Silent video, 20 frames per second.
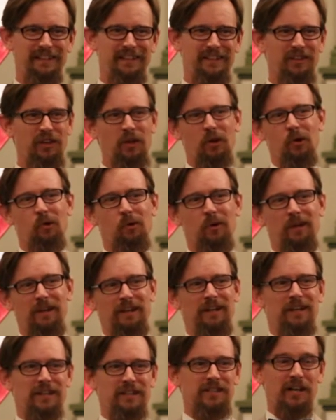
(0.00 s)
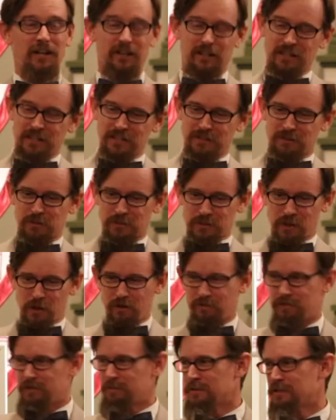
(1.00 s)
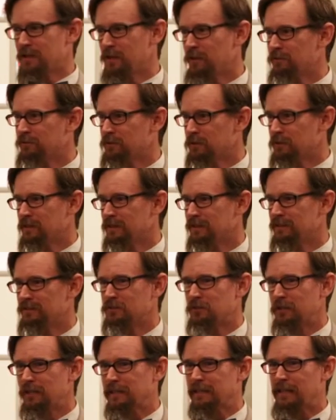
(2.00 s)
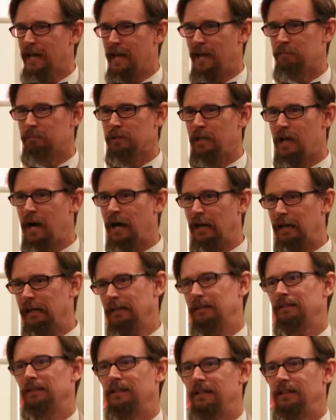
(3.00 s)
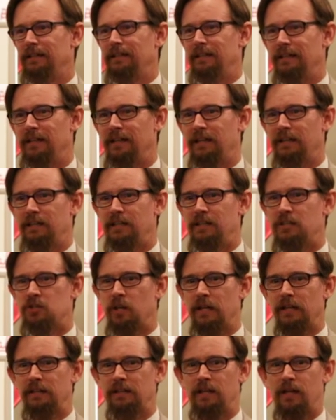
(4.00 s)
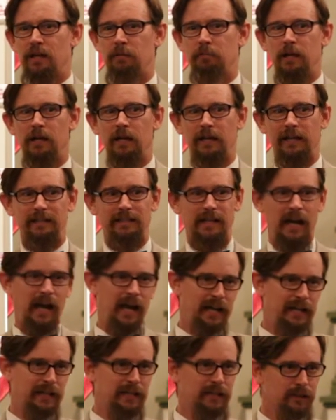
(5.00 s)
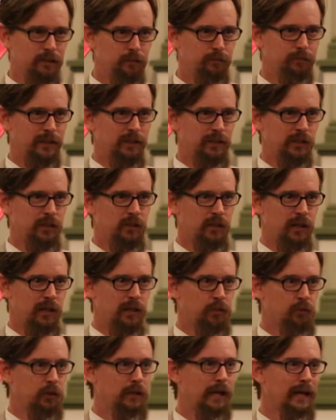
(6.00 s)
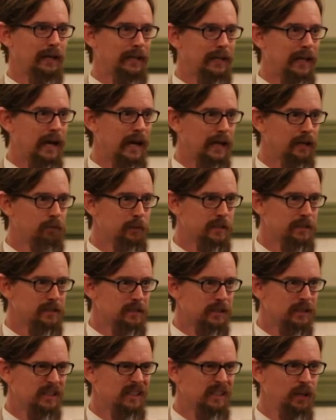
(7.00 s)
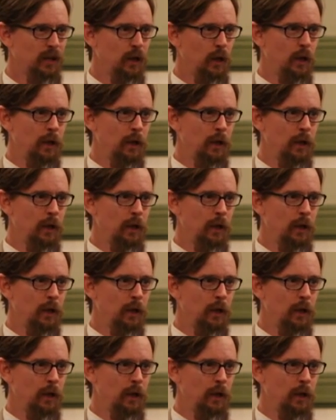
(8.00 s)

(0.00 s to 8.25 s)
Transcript: So Socrates resolved himself to drink the hemlock, and he drank the hemlock and died in the year 399 BC.